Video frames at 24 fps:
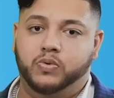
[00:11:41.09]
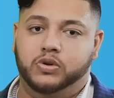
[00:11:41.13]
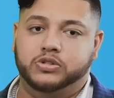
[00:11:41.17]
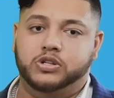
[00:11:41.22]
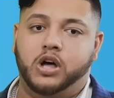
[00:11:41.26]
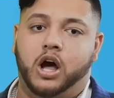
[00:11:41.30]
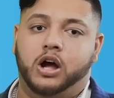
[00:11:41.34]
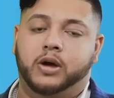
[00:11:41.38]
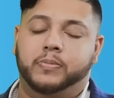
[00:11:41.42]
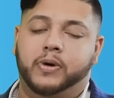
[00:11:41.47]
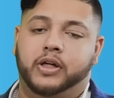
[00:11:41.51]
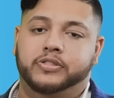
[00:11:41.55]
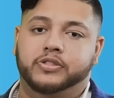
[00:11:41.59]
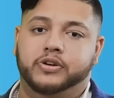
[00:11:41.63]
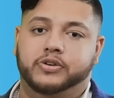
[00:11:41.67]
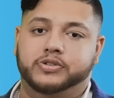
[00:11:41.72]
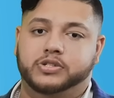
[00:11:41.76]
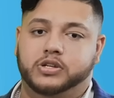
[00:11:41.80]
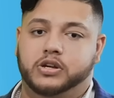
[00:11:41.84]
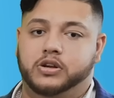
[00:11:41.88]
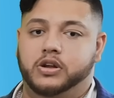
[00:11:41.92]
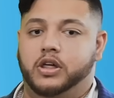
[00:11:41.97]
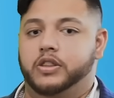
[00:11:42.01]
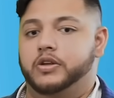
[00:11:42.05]
We'll talk about
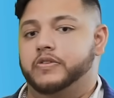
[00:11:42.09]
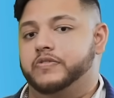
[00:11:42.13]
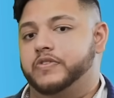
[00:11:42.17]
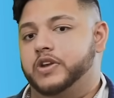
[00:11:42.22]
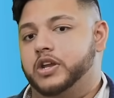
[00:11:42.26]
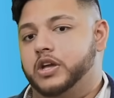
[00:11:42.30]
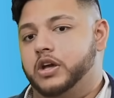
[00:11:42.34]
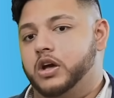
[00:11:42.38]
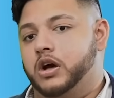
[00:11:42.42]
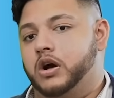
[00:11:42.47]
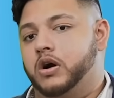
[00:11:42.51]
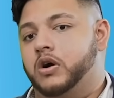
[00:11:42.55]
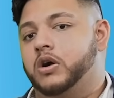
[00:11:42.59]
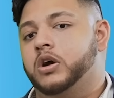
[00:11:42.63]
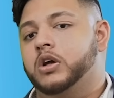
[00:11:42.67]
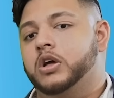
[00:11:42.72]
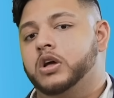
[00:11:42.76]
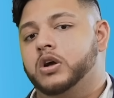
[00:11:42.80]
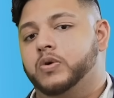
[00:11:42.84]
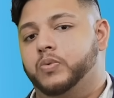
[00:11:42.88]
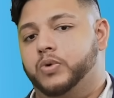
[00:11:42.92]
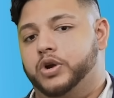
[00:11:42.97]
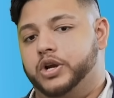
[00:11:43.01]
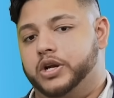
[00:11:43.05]
those in another video,
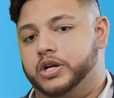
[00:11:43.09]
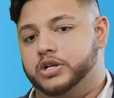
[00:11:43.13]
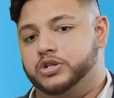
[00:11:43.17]
where you